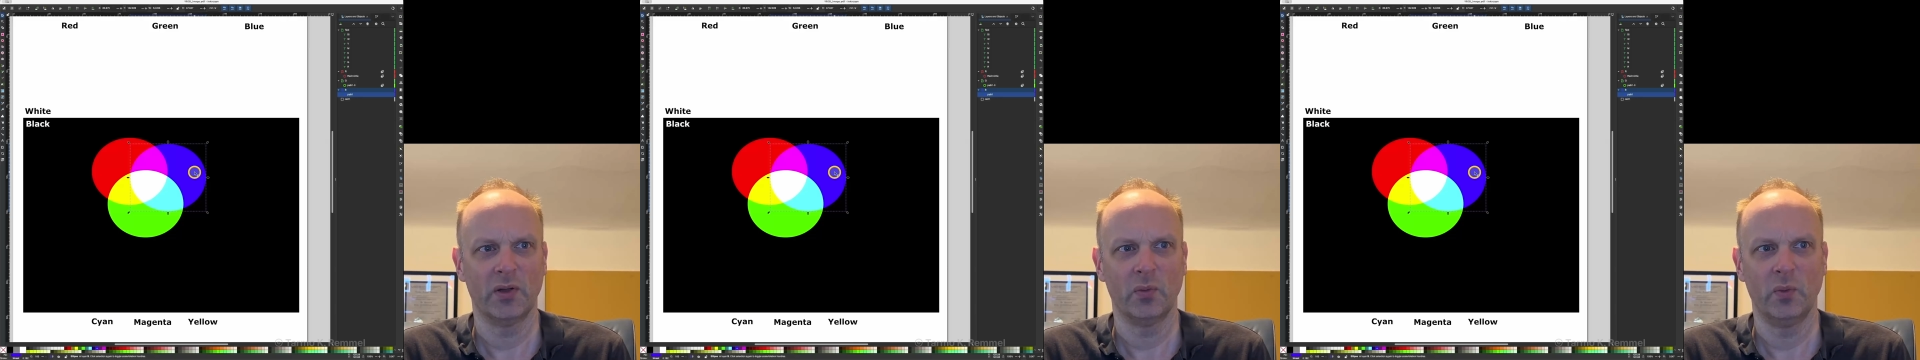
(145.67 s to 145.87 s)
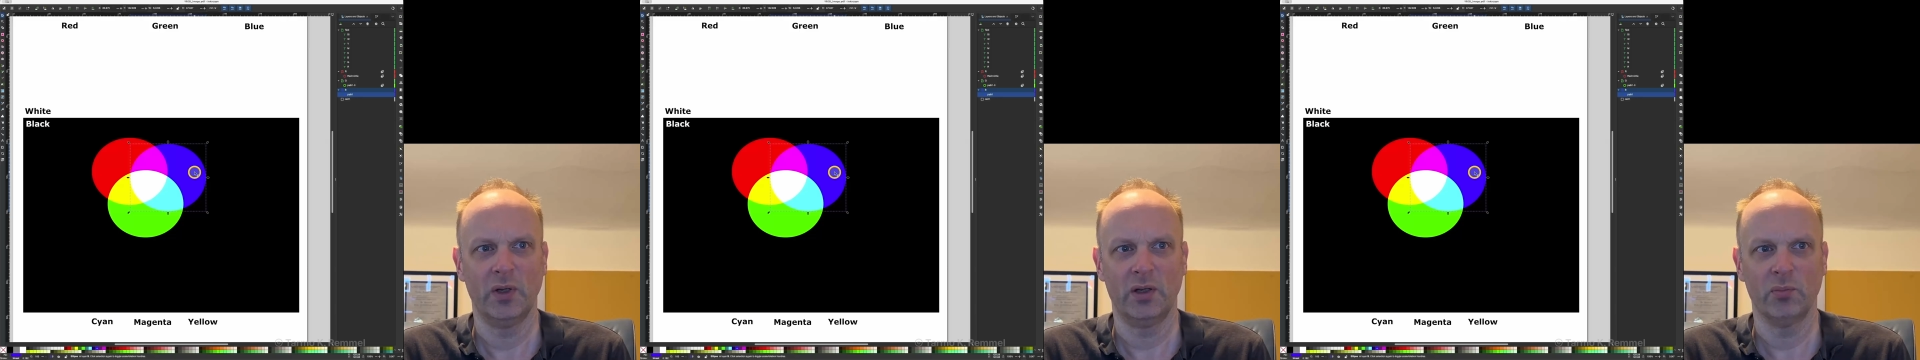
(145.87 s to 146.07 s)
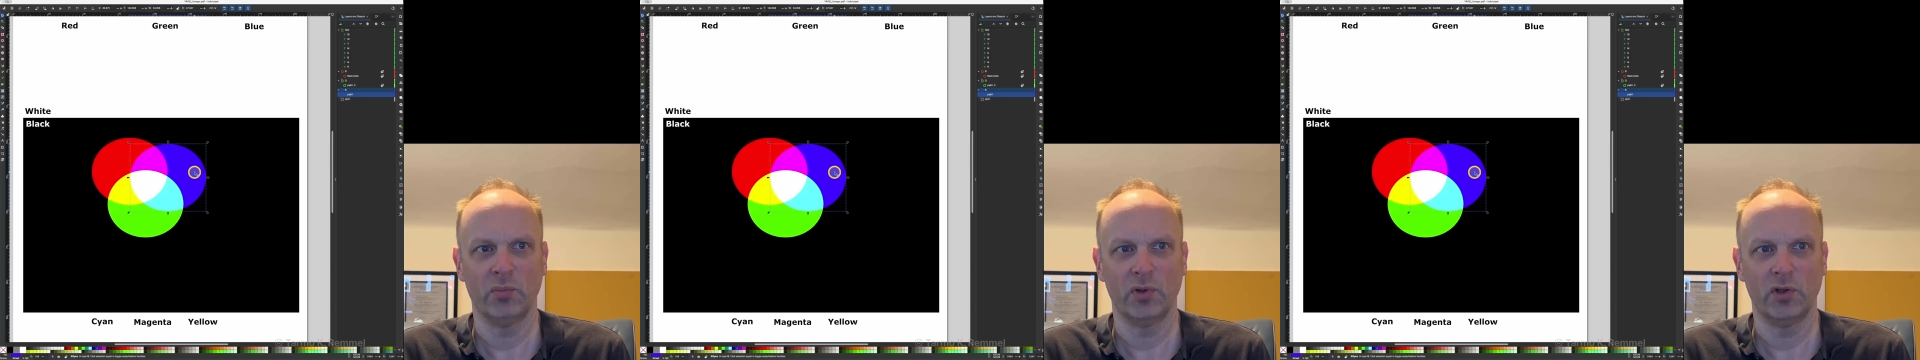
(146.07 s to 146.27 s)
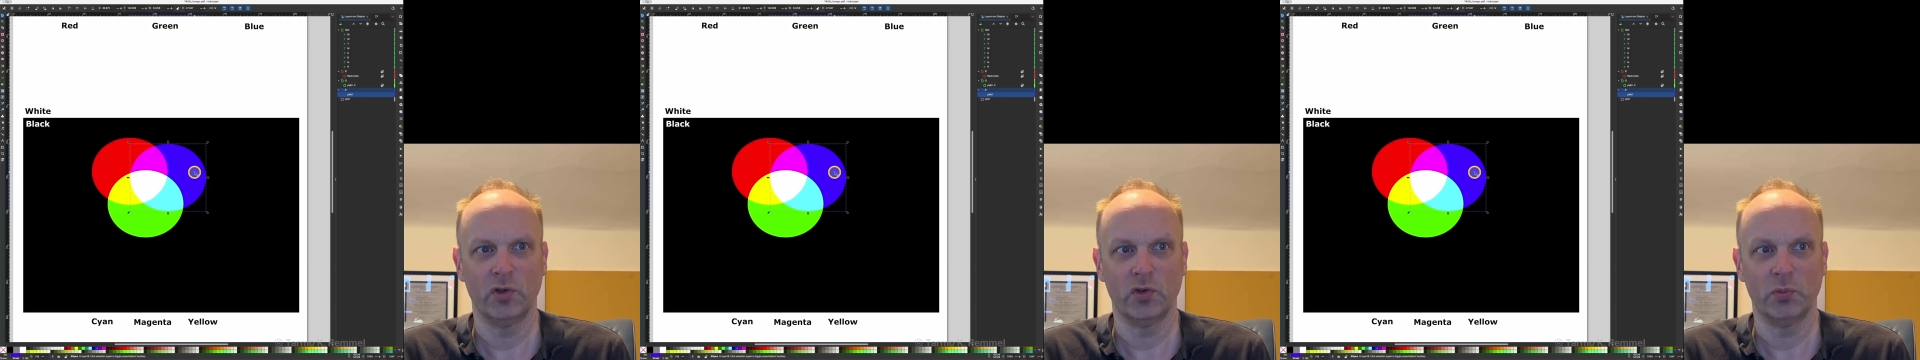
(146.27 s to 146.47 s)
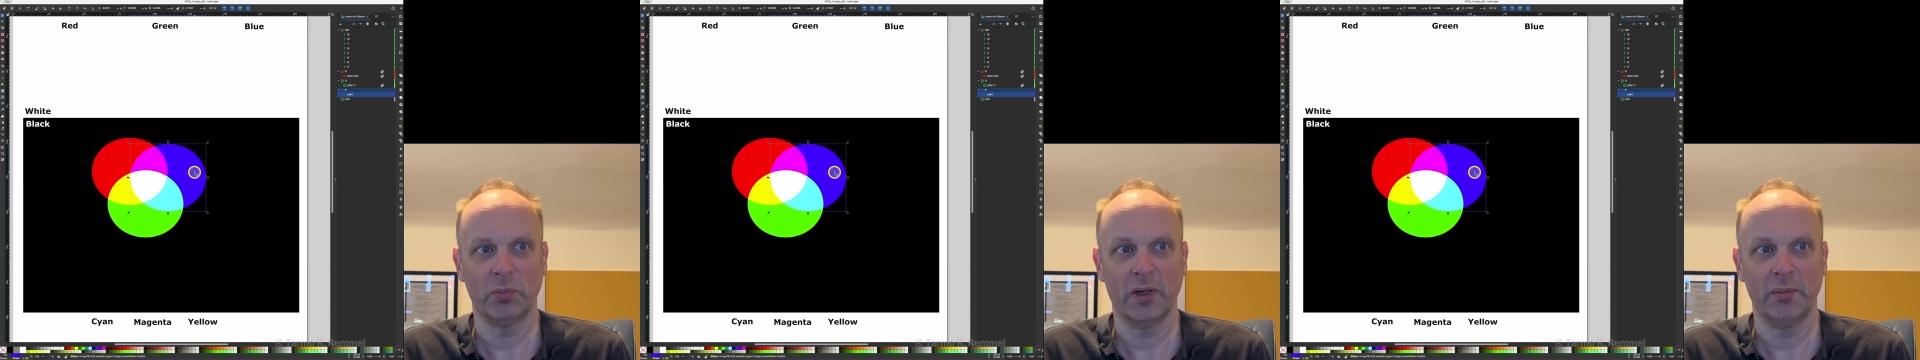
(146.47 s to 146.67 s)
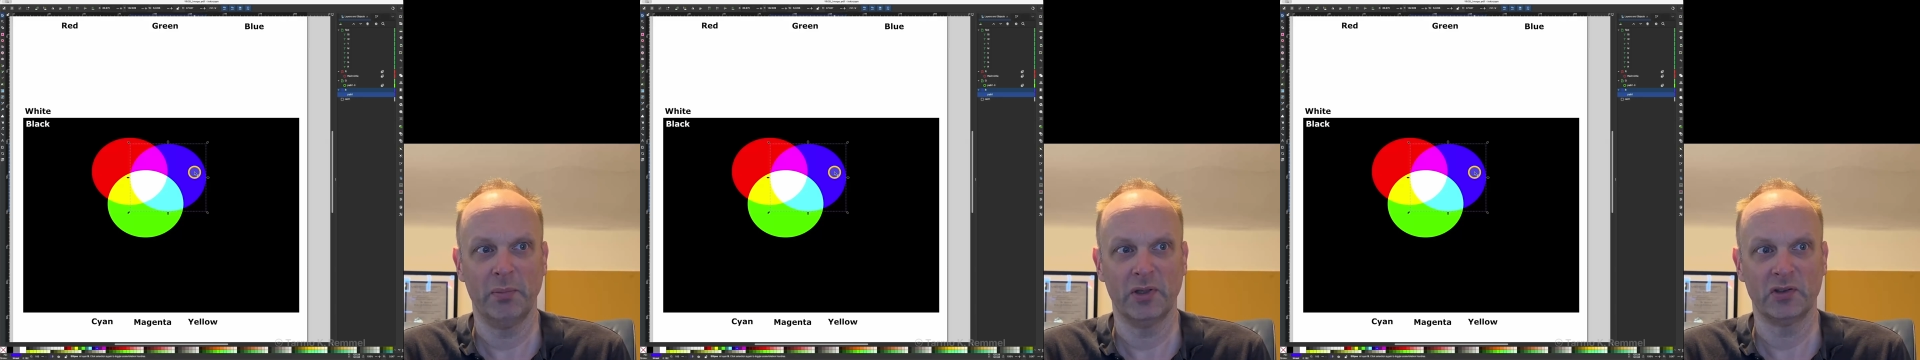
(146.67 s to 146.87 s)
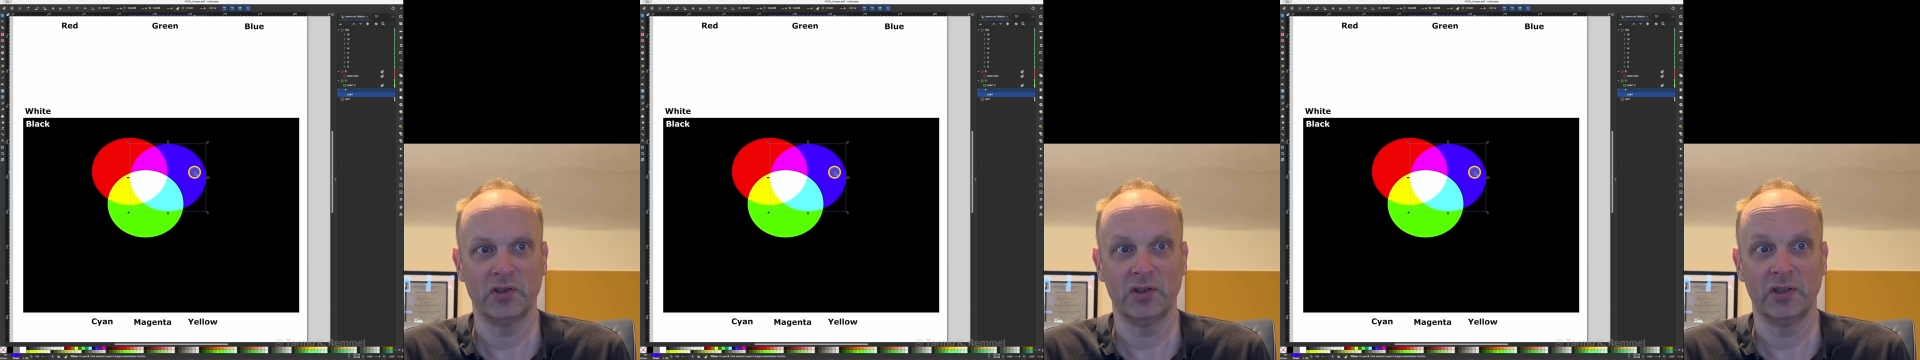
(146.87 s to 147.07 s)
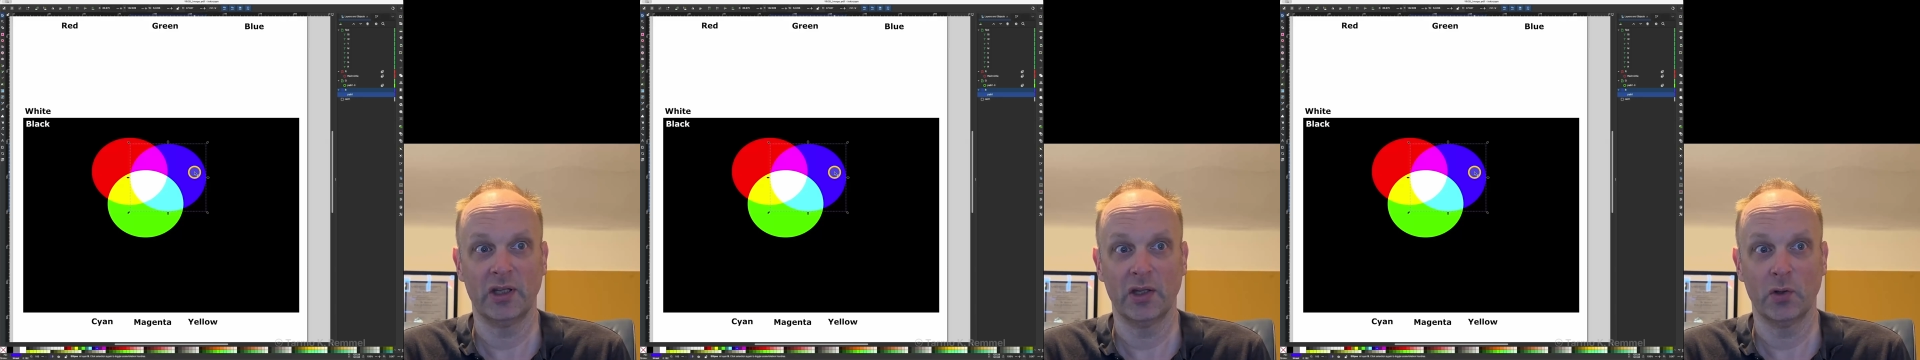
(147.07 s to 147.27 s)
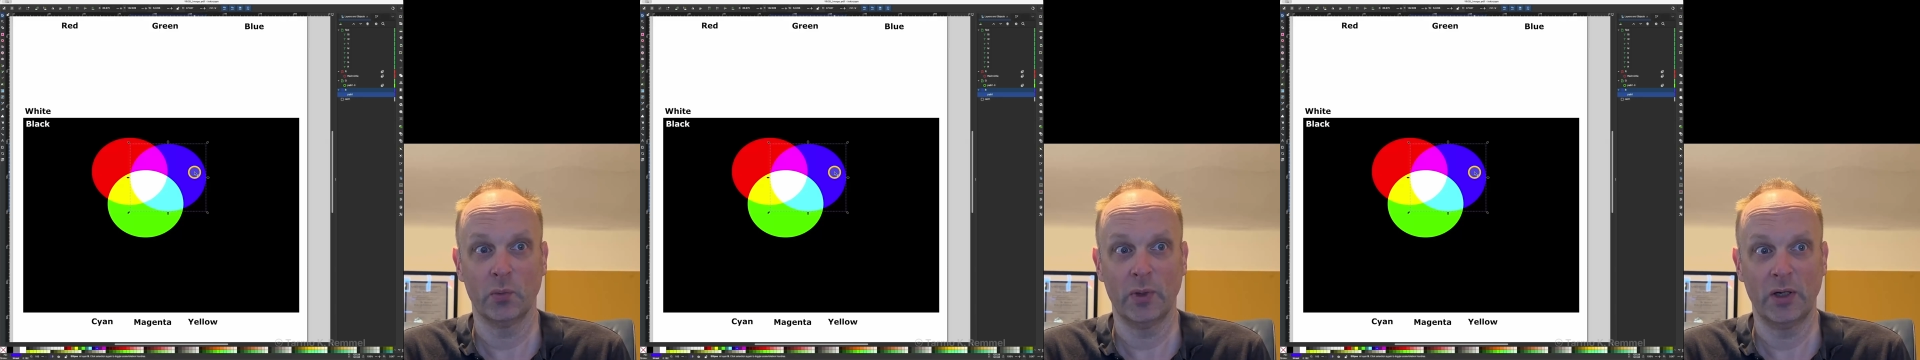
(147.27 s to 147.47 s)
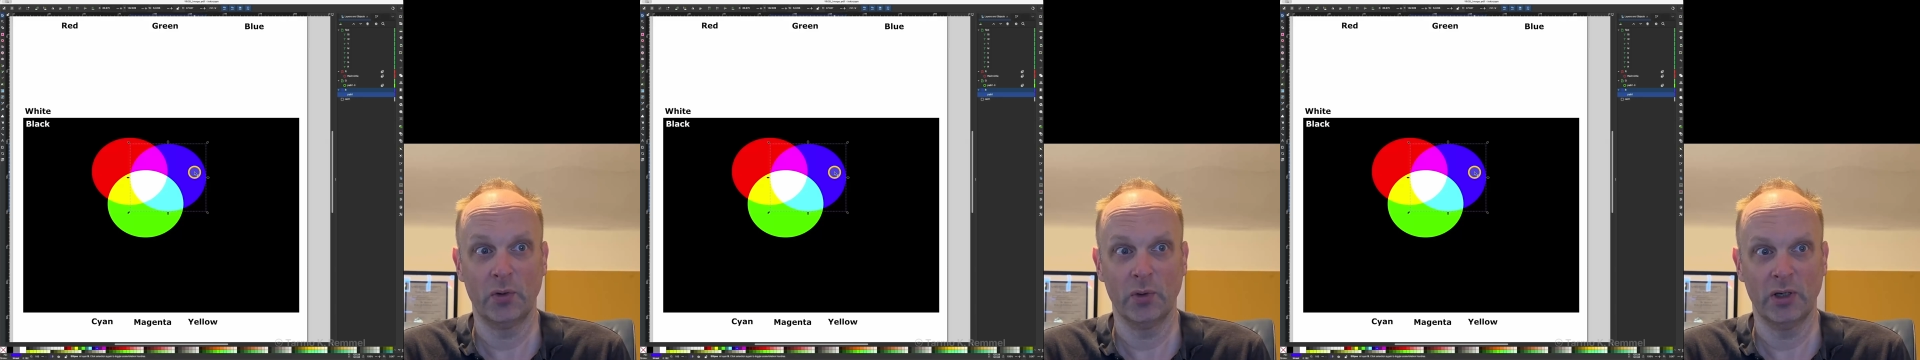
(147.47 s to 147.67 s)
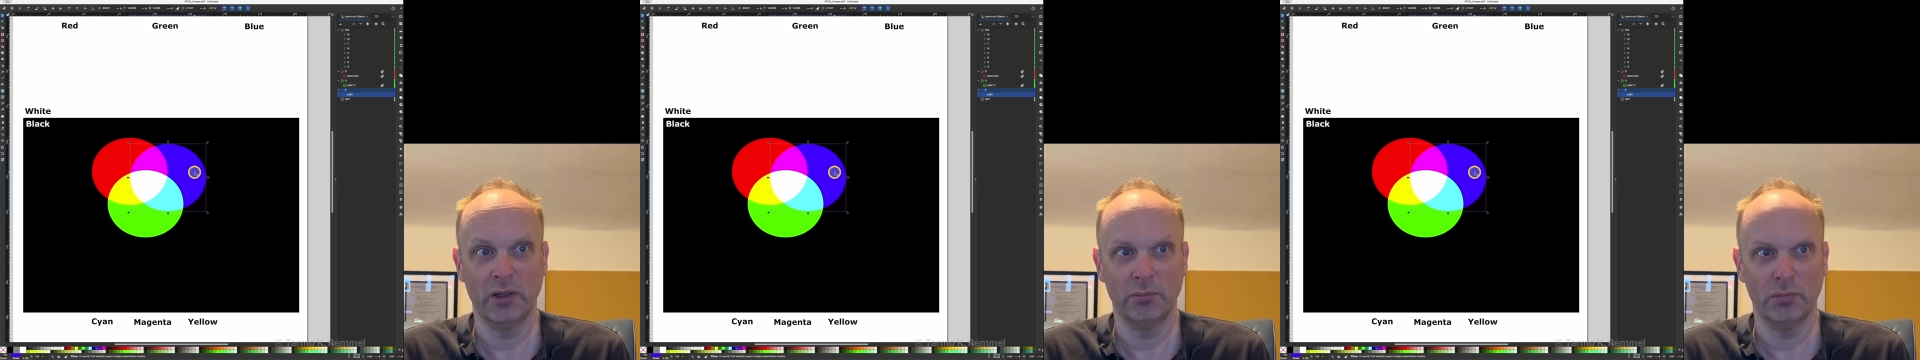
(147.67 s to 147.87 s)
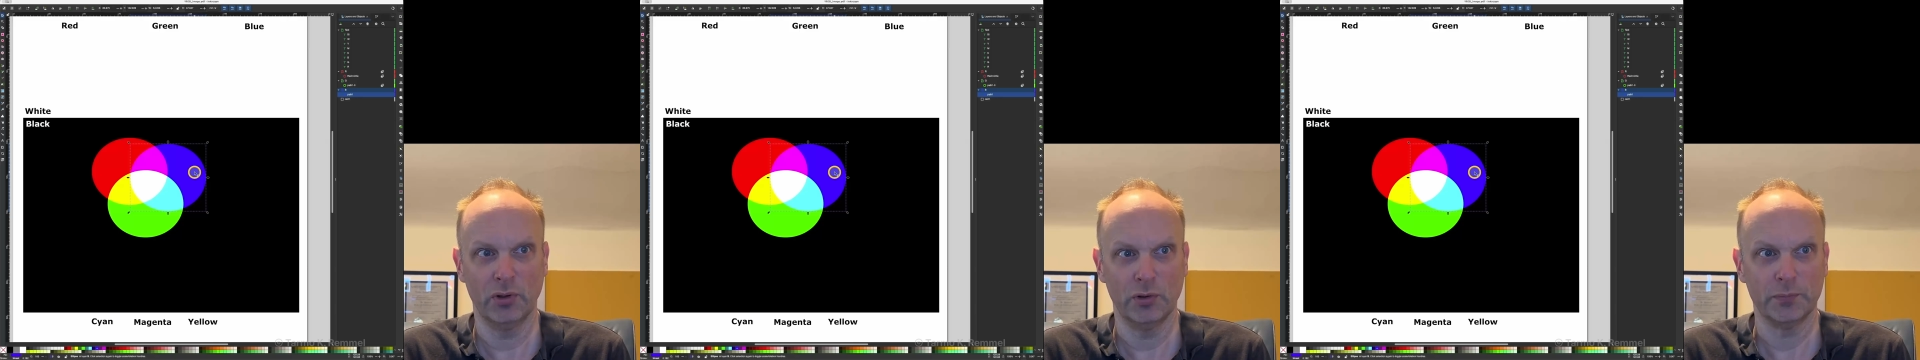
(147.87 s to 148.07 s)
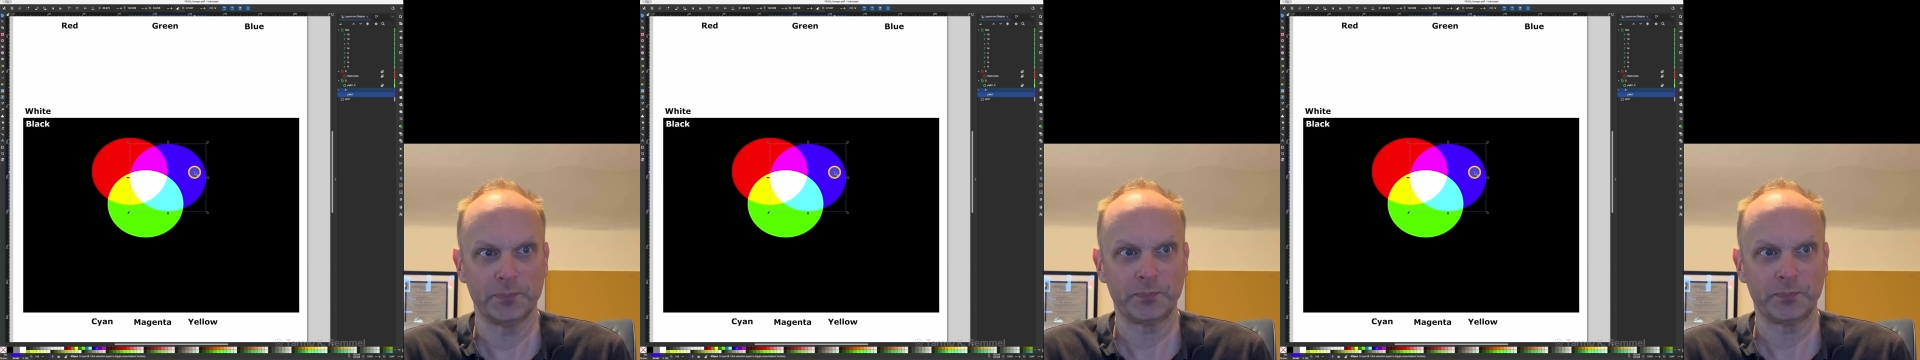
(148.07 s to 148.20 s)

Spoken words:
we can produce by mixing together red, green, and blue.